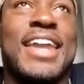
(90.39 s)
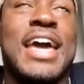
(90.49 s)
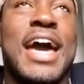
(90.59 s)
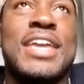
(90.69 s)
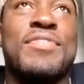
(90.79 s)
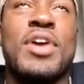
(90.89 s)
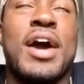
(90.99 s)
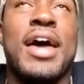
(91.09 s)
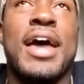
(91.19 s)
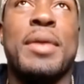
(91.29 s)
Like I didn't
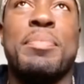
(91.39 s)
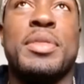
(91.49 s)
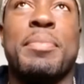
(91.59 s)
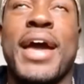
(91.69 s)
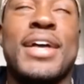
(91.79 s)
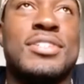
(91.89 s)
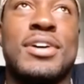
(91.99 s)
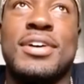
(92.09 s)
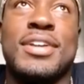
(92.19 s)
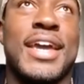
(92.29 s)
even know how to put the
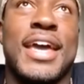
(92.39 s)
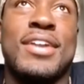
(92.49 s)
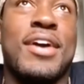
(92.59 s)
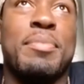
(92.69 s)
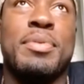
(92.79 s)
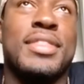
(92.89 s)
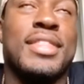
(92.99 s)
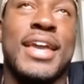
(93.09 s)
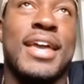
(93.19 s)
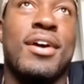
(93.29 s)
pads on. Like I didn't know how to
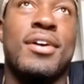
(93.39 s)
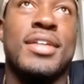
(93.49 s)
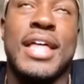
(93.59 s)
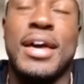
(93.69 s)
put like